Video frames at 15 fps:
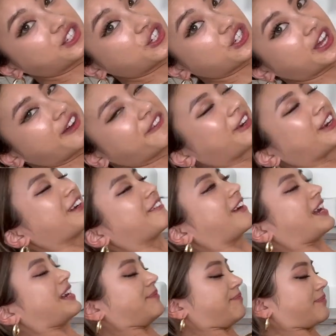just hovering,
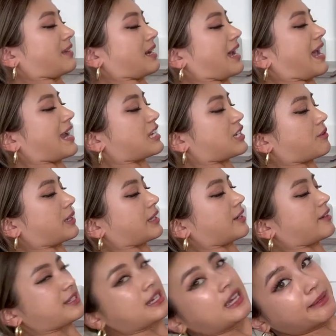right? I hate doing those.
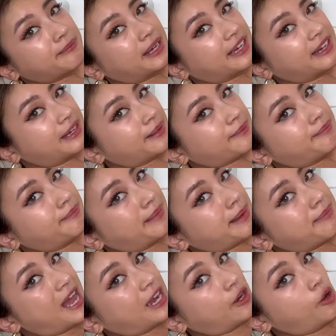My
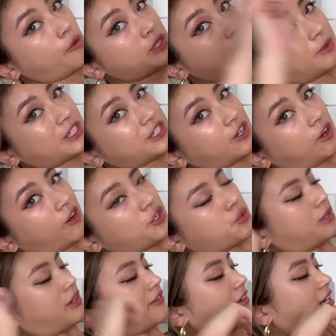back always wants to arch
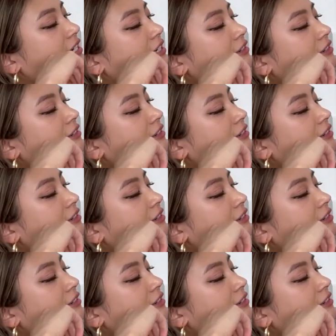whenever I do